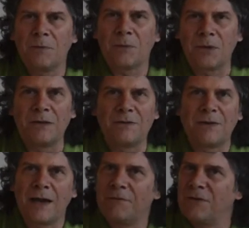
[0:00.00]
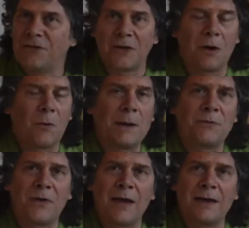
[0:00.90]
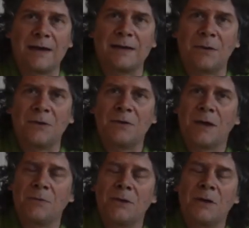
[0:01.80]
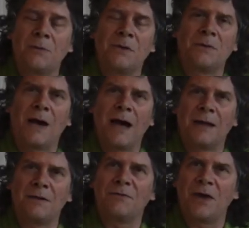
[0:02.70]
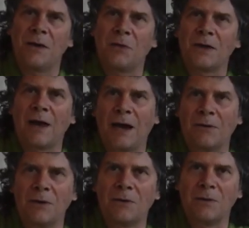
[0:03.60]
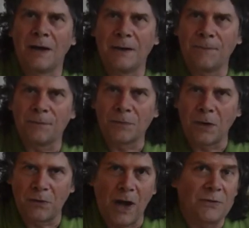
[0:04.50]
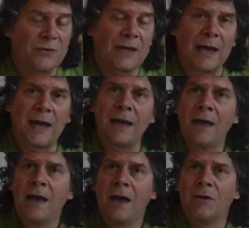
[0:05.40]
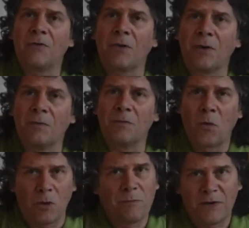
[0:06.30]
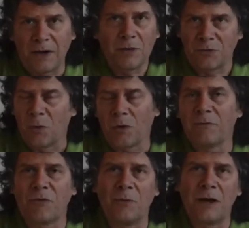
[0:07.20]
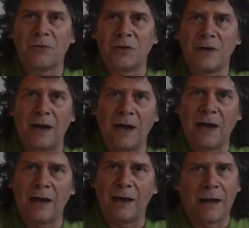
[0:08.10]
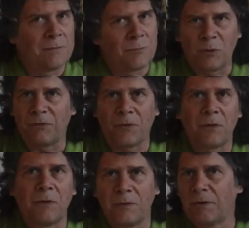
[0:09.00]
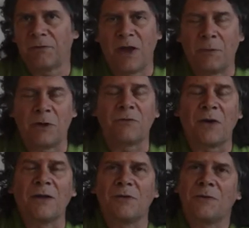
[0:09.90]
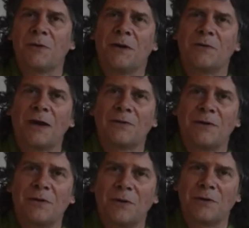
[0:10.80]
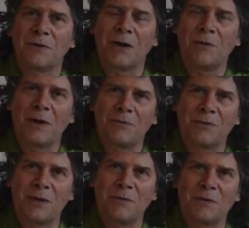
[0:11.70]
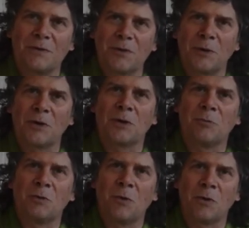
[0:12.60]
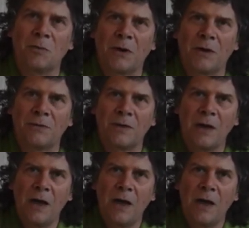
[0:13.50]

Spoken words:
Please visit our website at www.islandfamilychiro.ca for more videos, more information, and refer your family and friends if they're interested too. It's a great way for them to learn a little bit more about us.